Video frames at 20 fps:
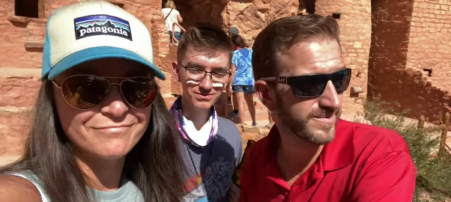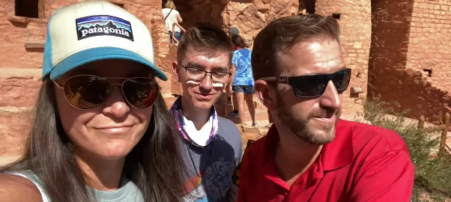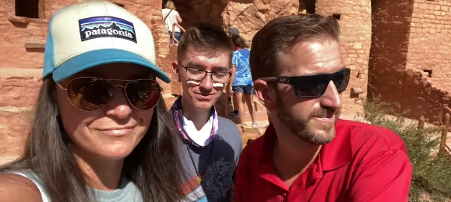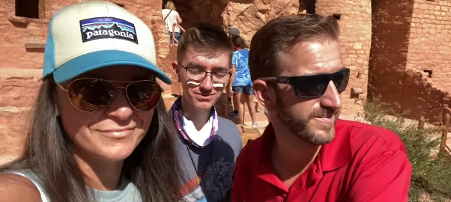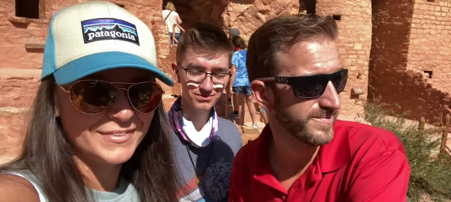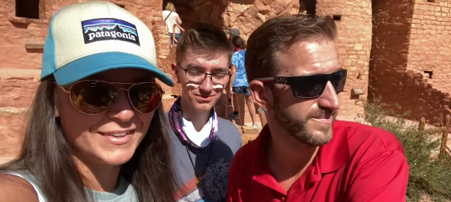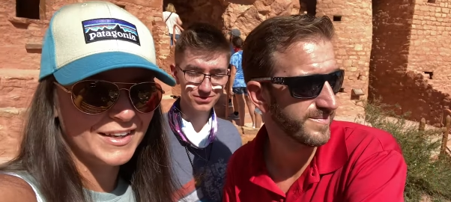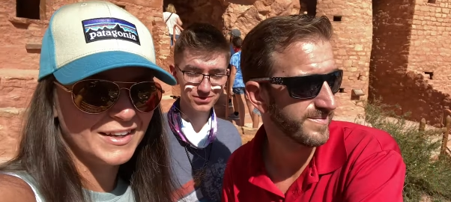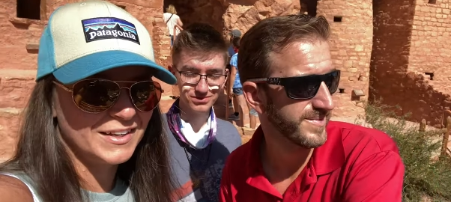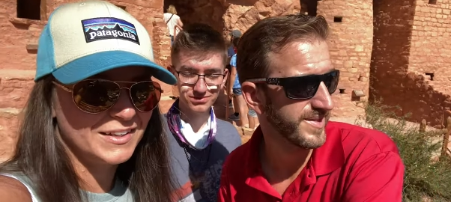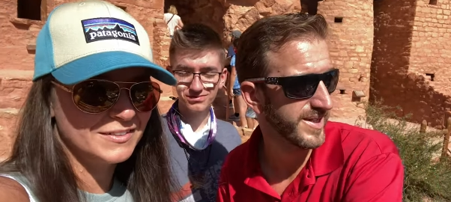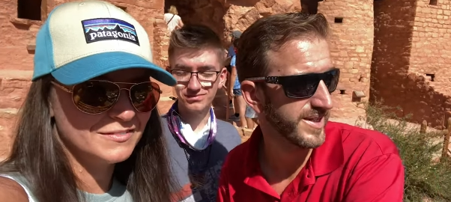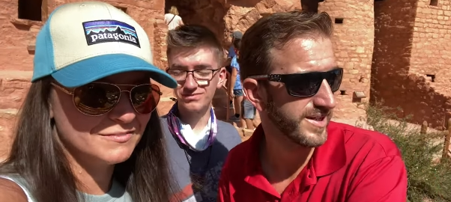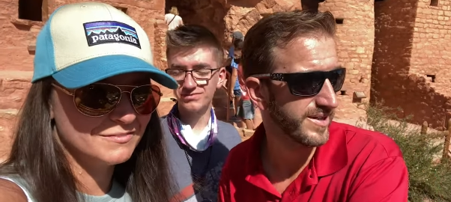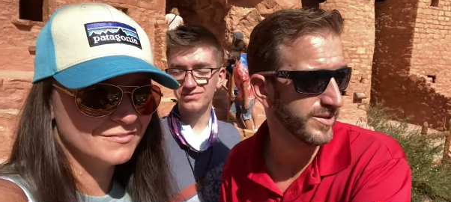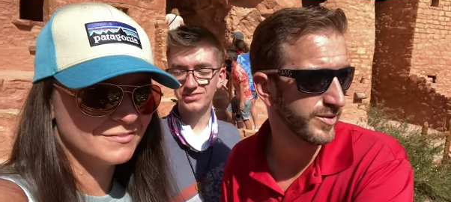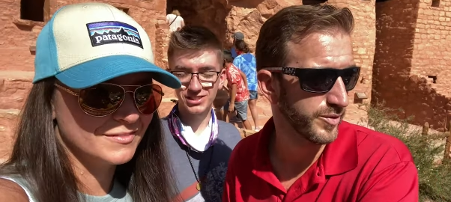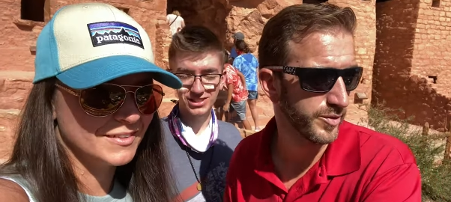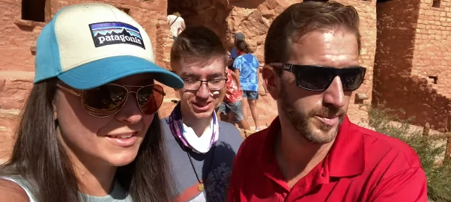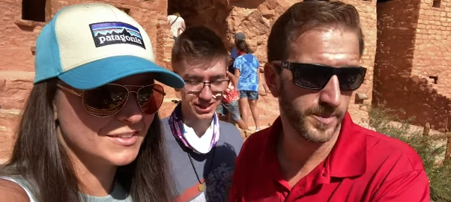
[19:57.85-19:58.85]
Speaker 1: Yeah,
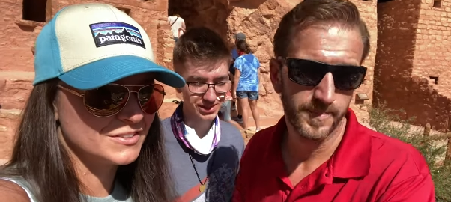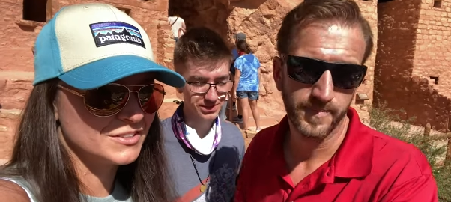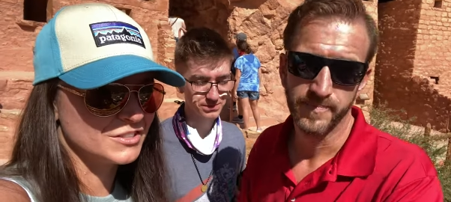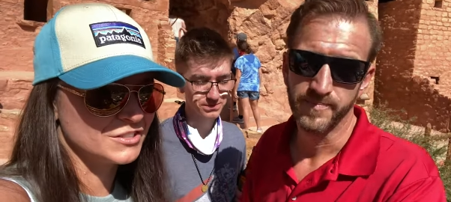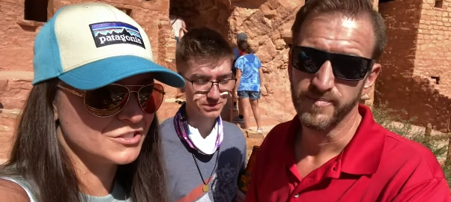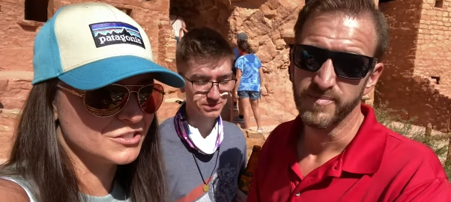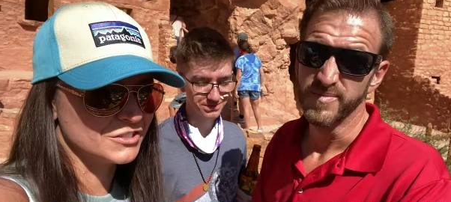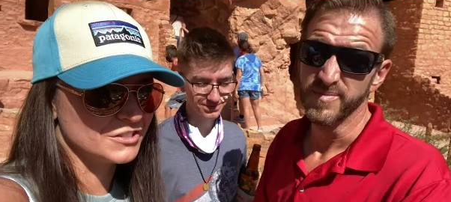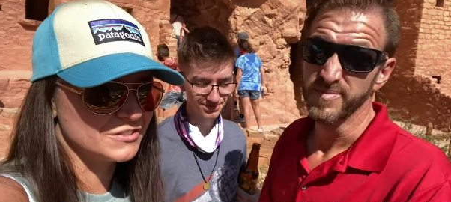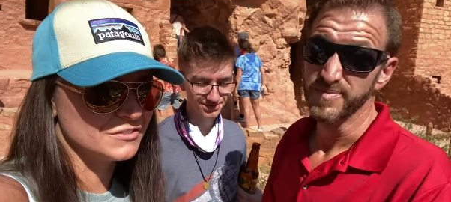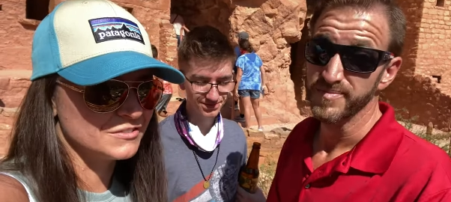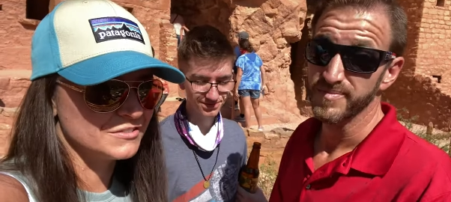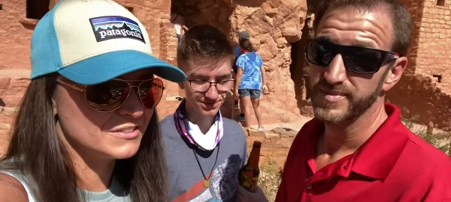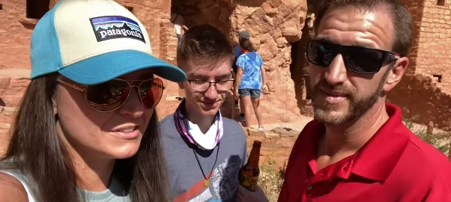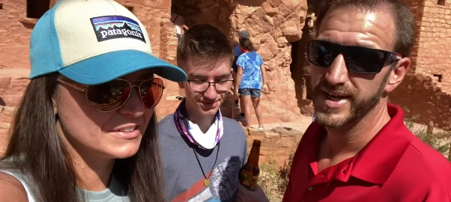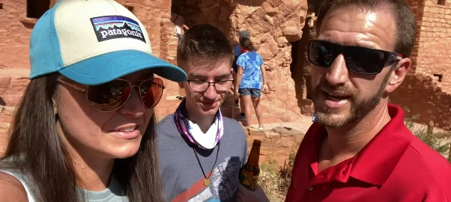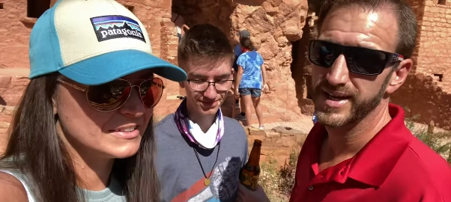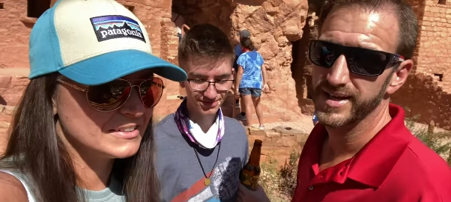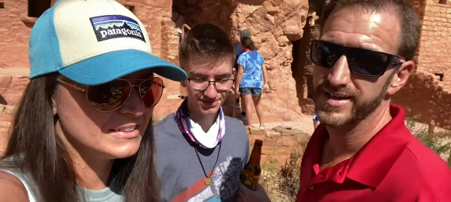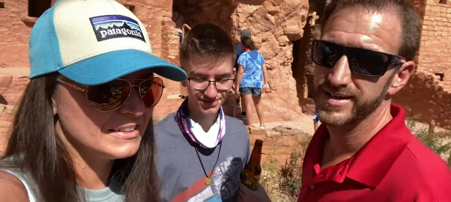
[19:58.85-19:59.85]
that's the truth.
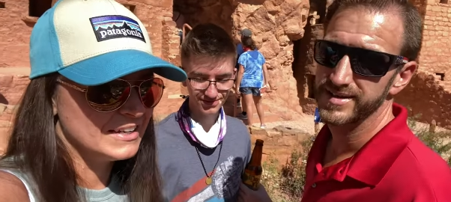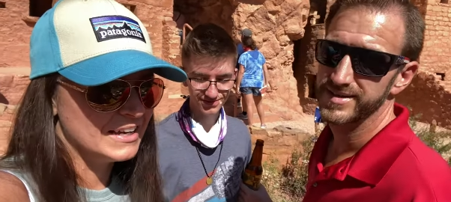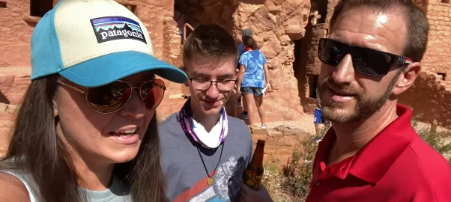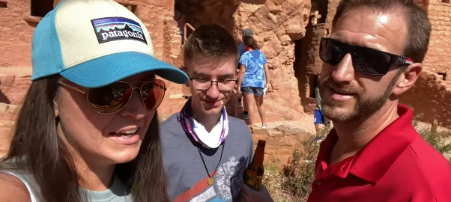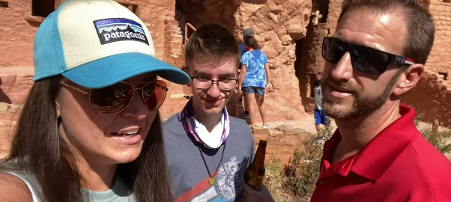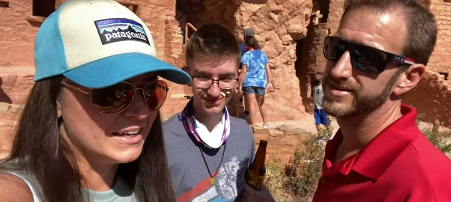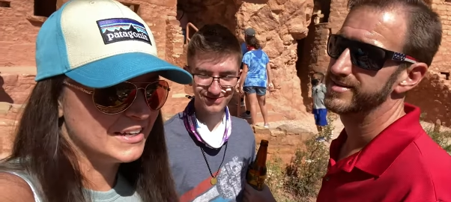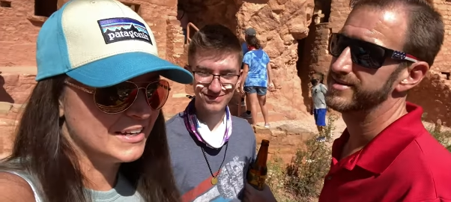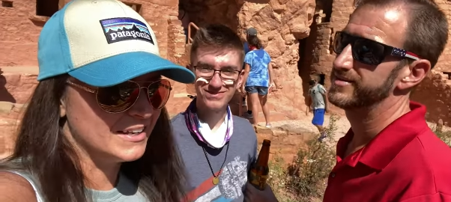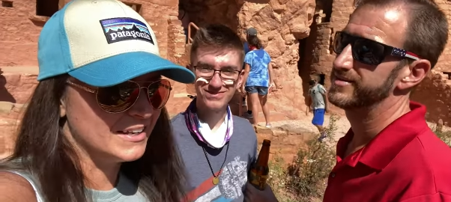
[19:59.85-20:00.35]
And